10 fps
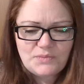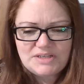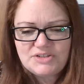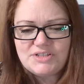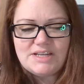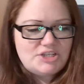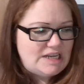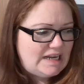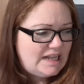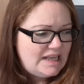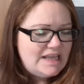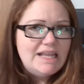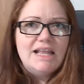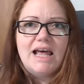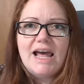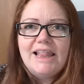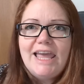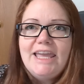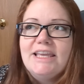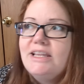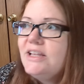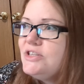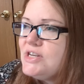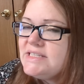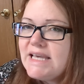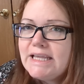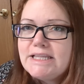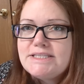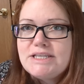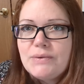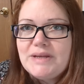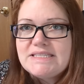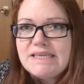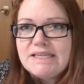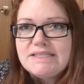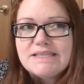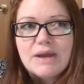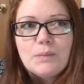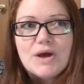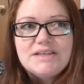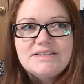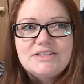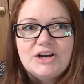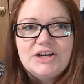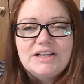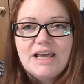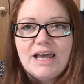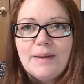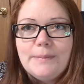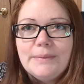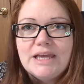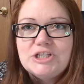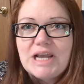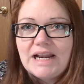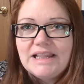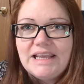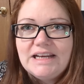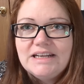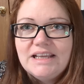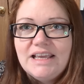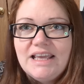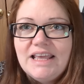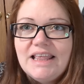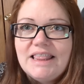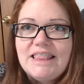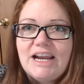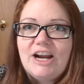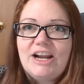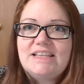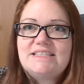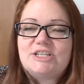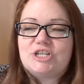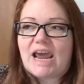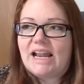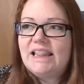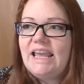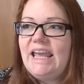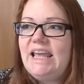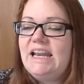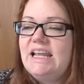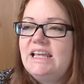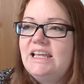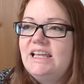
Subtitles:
winter stitching. I like, just like the snowy scenes, I want to start a chatelaine. There is a chatelaine,